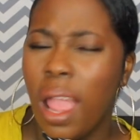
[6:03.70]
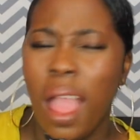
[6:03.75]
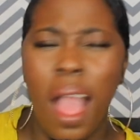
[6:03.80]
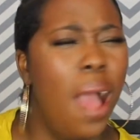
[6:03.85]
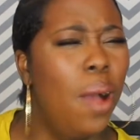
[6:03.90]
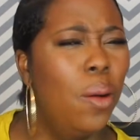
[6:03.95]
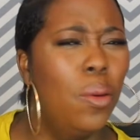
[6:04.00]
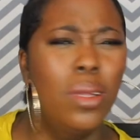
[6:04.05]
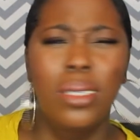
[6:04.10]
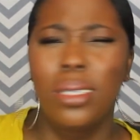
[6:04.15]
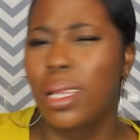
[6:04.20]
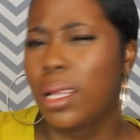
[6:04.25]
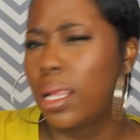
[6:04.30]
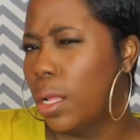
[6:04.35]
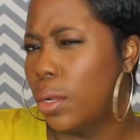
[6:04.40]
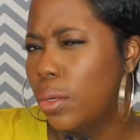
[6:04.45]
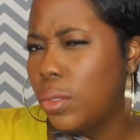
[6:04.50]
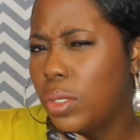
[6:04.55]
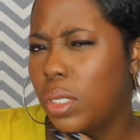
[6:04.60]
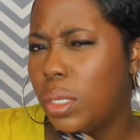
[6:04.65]
I wasn't
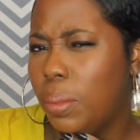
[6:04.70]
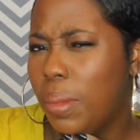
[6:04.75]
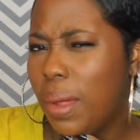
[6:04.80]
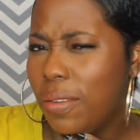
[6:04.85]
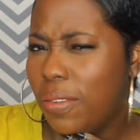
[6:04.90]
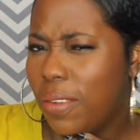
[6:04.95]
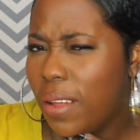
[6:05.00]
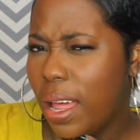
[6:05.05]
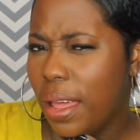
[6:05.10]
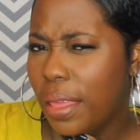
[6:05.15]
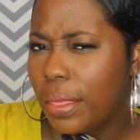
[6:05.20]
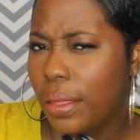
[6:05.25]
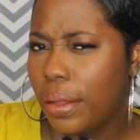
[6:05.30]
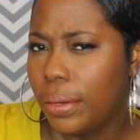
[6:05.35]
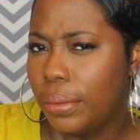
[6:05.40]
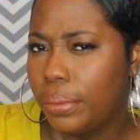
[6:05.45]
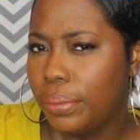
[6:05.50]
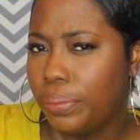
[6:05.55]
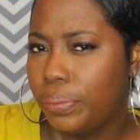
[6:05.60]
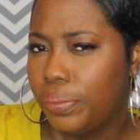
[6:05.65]
close to my
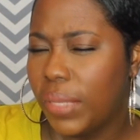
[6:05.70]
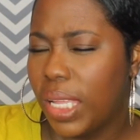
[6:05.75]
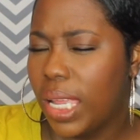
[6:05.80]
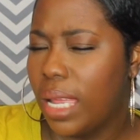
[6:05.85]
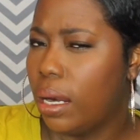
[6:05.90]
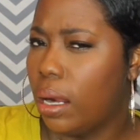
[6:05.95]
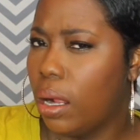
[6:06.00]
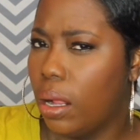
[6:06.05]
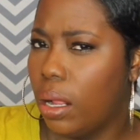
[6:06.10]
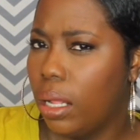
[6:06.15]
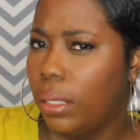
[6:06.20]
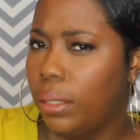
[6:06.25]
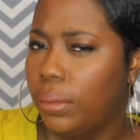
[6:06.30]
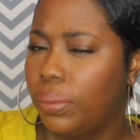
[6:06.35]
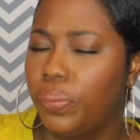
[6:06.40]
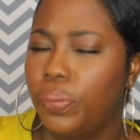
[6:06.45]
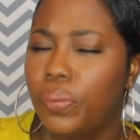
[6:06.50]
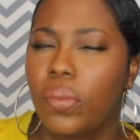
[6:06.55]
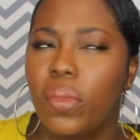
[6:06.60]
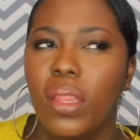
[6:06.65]
father at all,
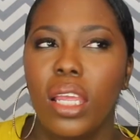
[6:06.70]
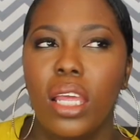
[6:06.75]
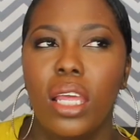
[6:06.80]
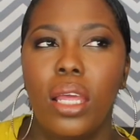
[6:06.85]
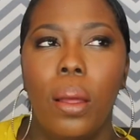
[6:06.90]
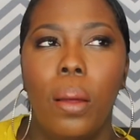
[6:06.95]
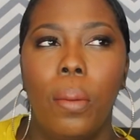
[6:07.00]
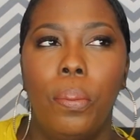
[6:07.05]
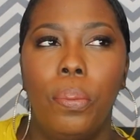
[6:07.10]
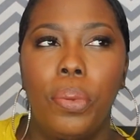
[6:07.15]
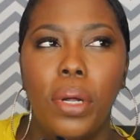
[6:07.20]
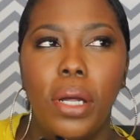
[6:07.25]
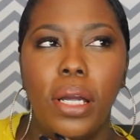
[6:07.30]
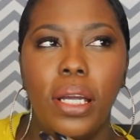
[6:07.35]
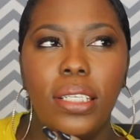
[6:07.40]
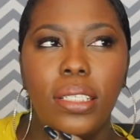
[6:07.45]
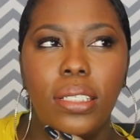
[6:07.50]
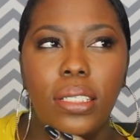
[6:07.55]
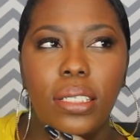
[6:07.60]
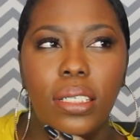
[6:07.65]

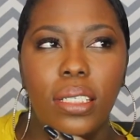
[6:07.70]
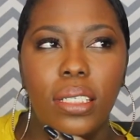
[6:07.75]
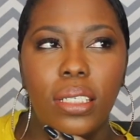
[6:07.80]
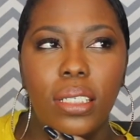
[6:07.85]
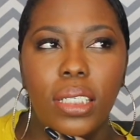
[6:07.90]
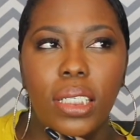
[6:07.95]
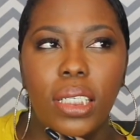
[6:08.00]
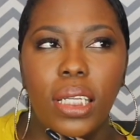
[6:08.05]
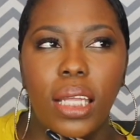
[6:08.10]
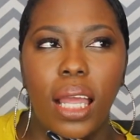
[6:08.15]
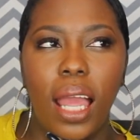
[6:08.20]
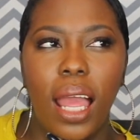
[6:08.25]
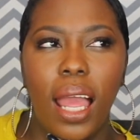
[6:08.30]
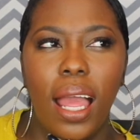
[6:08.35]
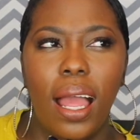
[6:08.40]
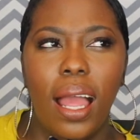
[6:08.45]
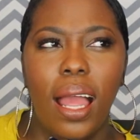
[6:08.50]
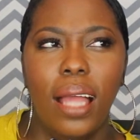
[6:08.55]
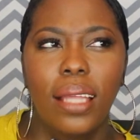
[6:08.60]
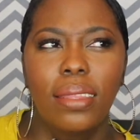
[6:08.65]
but
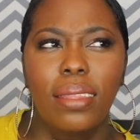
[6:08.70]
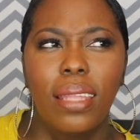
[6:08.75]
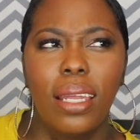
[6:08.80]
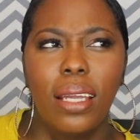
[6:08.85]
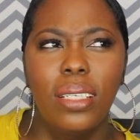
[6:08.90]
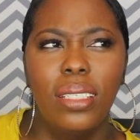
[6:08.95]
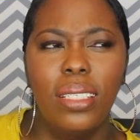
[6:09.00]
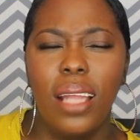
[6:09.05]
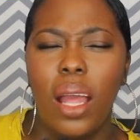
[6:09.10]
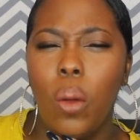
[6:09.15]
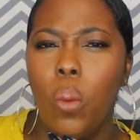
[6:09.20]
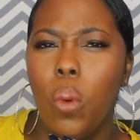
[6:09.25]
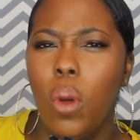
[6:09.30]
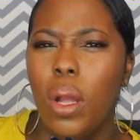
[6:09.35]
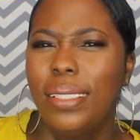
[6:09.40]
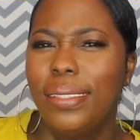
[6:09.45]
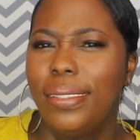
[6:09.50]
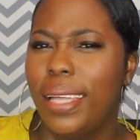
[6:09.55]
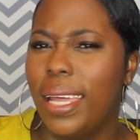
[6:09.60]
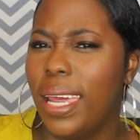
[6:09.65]
there's not
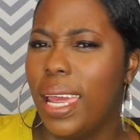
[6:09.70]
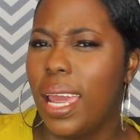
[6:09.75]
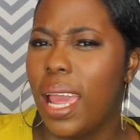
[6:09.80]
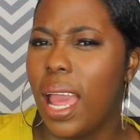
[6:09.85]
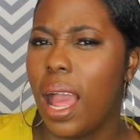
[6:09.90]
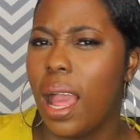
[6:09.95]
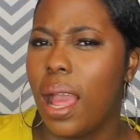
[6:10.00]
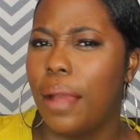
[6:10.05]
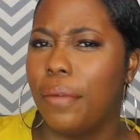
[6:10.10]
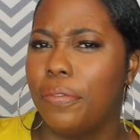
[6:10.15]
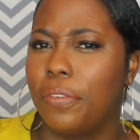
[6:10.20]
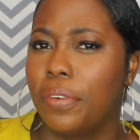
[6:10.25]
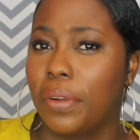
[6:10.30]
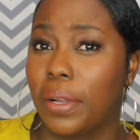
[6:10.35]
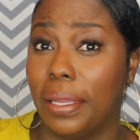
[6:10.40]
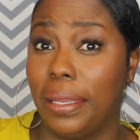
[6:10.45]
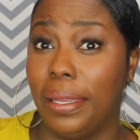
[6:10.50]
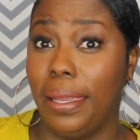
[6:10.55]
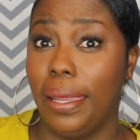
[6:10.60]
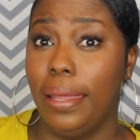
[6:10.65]
one day I
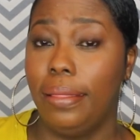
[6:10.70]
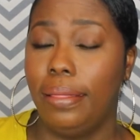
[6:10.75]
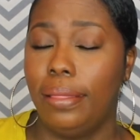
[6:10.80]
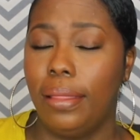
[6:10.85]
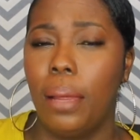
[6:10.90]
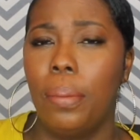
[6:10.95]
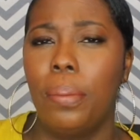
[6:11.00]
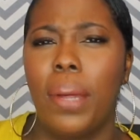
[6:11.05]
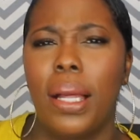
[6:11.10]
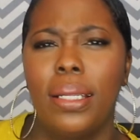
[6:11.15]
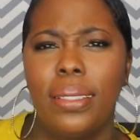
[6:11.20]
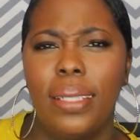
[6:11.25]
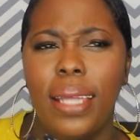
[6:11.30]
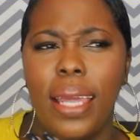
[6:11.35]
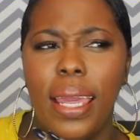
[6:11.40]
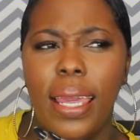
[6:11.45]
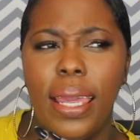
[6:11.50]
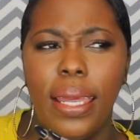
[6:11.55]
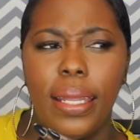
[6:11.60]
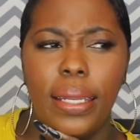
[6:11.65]
forget that my
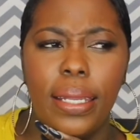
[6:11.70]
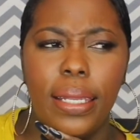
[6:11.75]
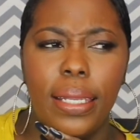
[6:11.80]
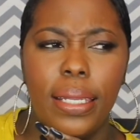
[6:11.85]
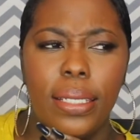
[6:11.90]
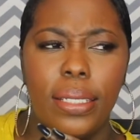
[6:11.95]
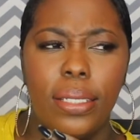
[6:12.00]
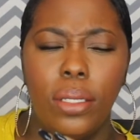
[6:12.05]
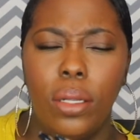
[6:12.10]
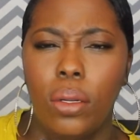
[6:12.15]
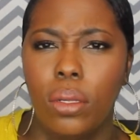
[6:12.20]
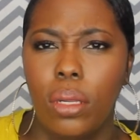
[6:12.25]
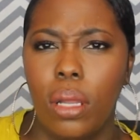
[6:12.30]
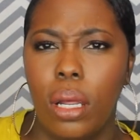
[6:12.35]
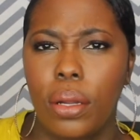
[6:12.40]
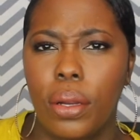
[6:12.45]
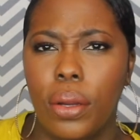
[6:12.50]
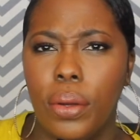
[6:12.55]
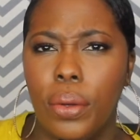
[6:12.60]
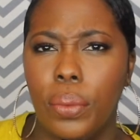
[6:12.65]
dad is no
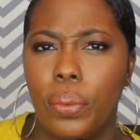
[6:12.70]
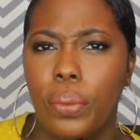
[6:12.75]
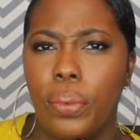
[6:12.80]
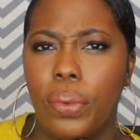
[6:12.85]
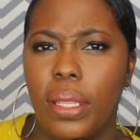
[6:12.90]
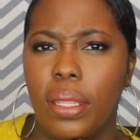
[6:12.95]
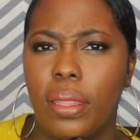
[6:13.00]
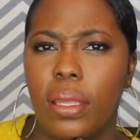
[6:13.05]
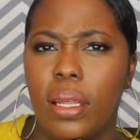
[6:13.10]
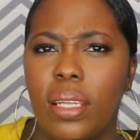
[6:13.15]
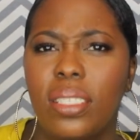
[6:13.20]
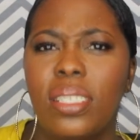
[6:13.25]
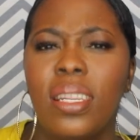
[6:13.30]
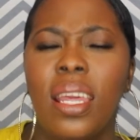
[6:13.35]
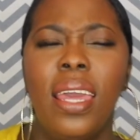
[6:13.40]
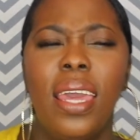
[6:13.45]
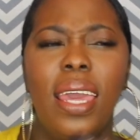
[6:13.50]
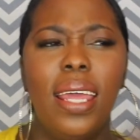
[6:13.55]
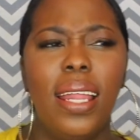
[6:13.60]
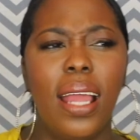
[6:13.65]
longer with us.
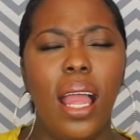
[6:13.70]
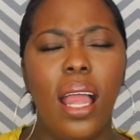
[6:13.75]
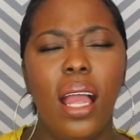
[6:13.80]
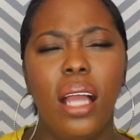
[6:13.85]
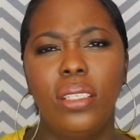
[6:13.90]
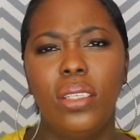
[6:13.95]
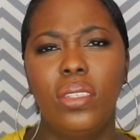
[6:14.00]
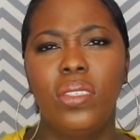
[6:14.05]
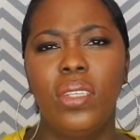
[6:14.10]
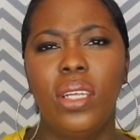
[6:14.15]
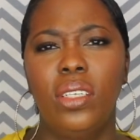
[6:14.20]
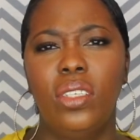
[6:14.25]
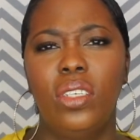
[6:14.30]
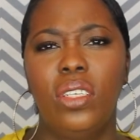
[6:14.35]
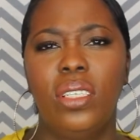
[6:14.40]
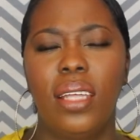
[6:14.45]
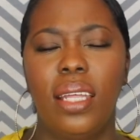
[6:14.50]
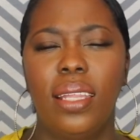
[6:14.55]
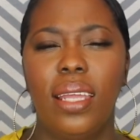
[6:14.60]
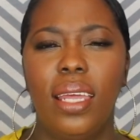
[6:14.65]
And I understand
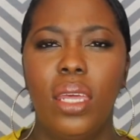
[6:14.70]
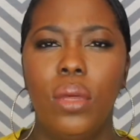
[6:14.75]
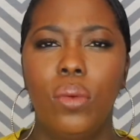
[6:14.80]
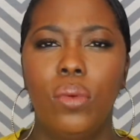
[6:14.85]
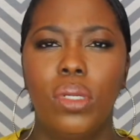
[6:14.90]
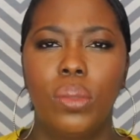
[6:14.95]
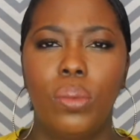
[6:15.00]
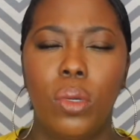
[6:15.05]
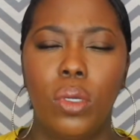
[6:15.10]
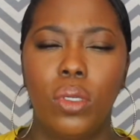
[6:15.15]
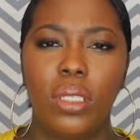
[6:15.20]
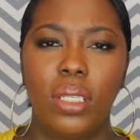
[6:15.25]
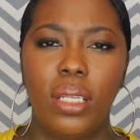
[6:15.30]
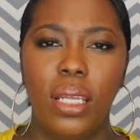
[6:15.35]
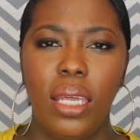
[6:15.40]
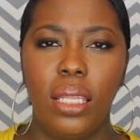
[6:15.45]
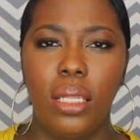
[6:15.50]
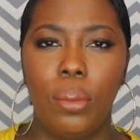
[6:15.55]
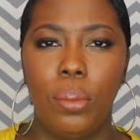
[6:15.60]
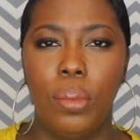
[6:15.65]
she said that he was
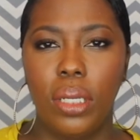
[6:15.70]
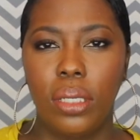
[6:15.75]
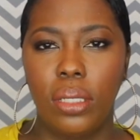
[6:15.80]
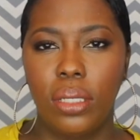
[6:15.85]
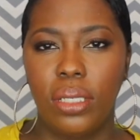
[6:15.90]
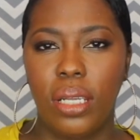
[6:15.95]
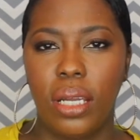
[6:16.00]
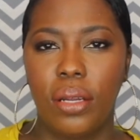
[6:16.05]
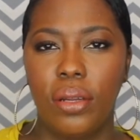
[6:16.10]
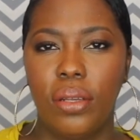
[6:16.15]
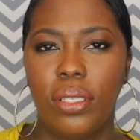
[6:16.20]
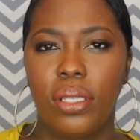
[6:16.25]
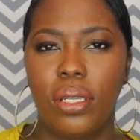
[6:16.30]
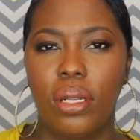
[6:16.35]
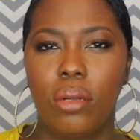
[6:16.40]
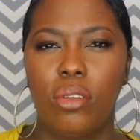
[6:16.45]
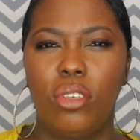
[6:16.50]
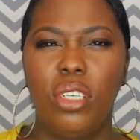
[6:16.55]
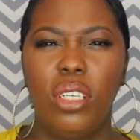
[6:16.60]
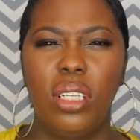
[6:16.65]
mostly in the military,
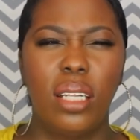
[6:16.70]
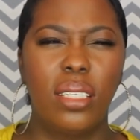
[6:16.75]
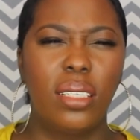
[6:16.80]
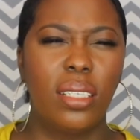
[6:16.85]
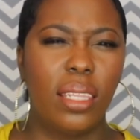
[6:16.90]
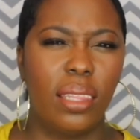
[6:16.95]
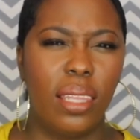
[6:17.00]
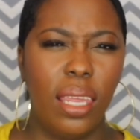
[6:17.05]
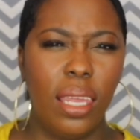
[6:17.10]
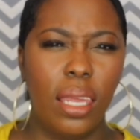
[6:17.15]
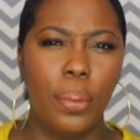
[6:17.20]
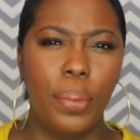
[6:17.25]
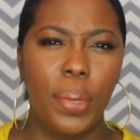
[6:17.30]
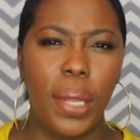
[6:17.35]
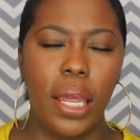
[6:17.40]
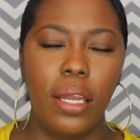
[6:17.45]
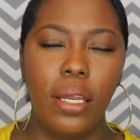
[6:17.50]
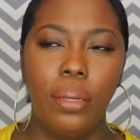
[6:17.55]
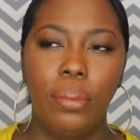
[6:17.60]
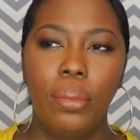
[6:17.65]
so she doesn't think
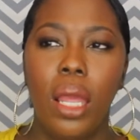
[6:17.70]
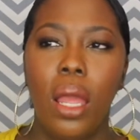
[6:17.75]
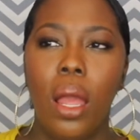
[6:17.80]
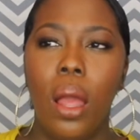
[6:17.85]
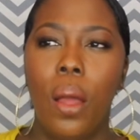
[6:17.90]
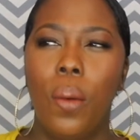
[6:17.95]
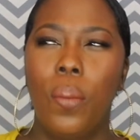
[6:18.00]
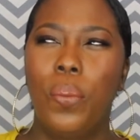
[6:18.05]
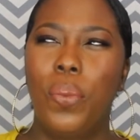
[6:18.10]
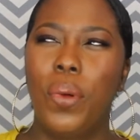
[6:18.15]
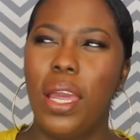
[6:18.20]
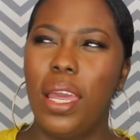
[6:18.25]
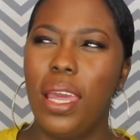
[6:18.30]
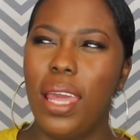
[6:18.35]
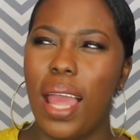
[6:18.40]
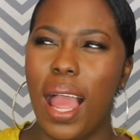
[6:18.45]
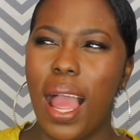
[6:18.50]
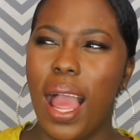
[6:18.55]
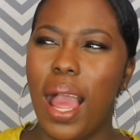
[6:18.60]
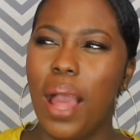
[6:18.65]
about him,
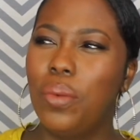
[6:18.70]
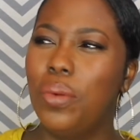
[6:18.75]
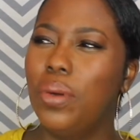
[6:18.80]
but I